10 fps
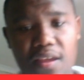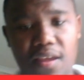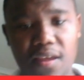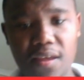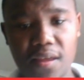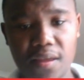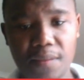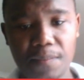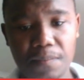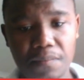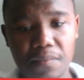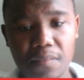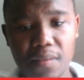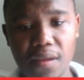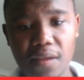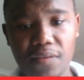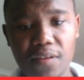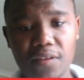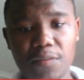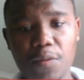um, at
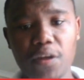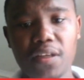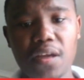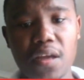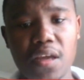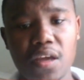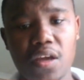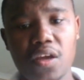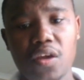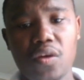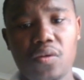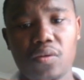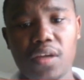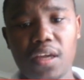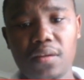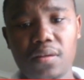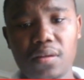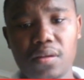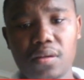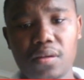this point, okay?
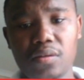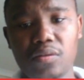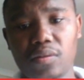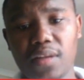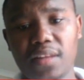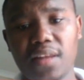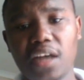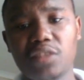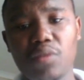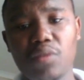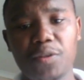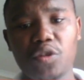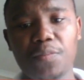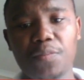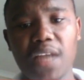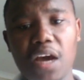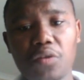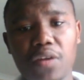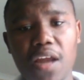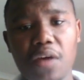That dark square bishop is out
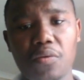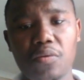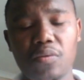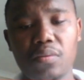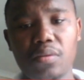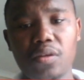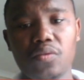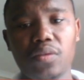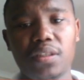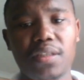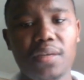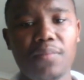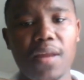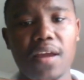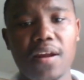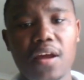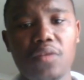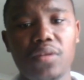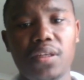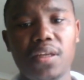now. It can play around,
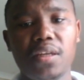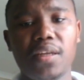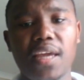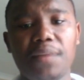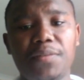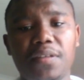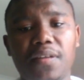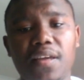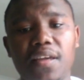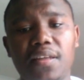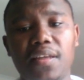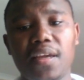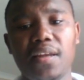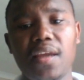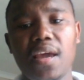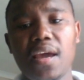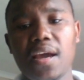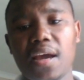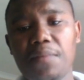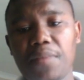it can capture it, can
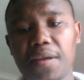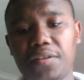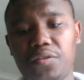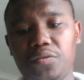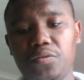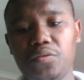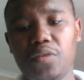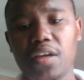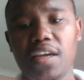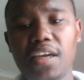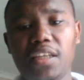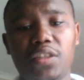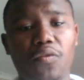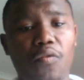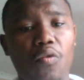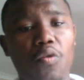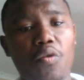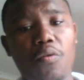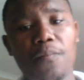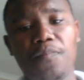come back to
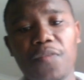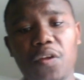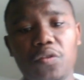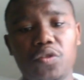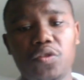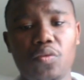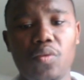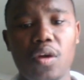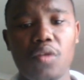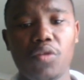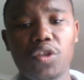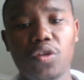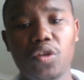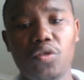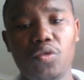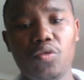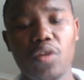h4, So what you're gonna do, you're gonna